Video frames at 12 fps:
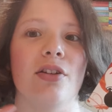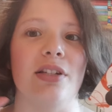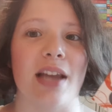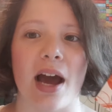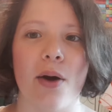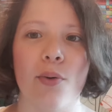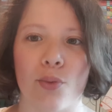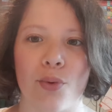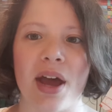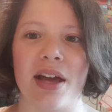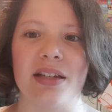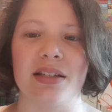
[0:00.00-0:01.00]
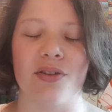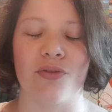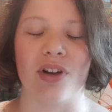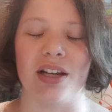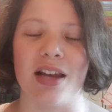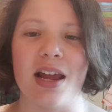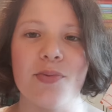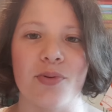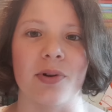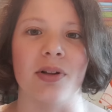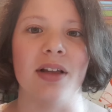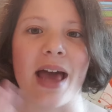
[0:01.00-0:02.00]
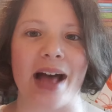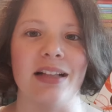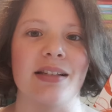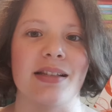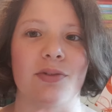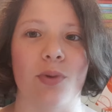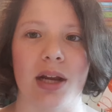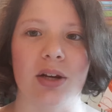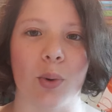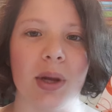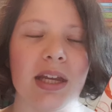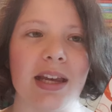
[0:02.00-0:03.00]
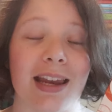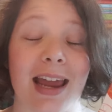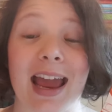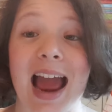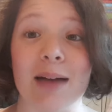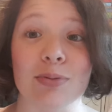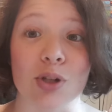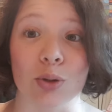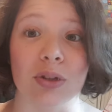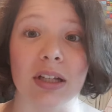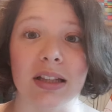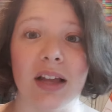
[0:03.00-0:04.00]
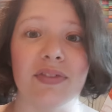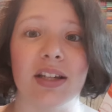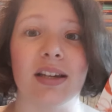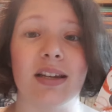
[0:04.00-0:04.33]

now read in April Alice and Red Queen, and I absolutely loved it.